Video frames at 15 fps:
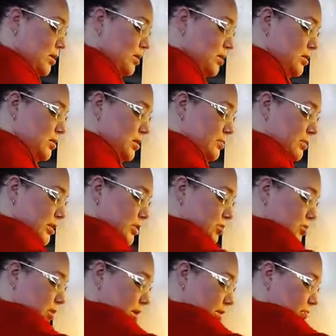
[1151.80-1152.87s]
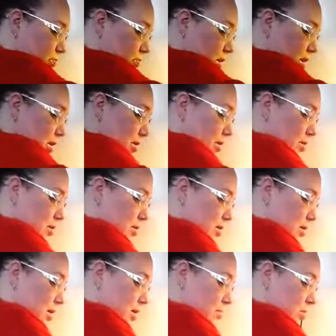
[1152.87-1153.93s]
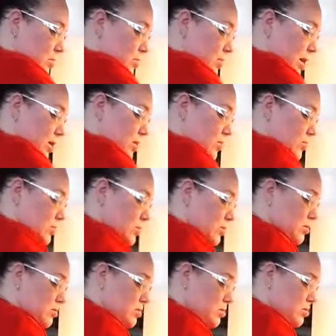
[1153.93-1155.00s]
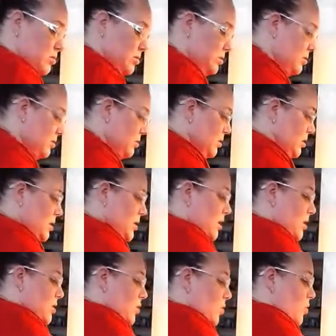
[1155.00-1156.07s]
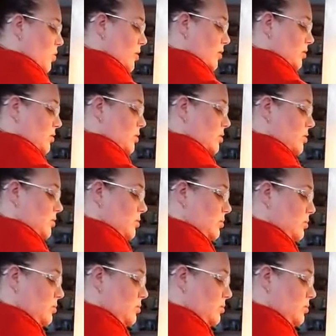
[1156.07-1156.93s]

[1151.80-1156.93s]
So I make sure I run them around in the oil too.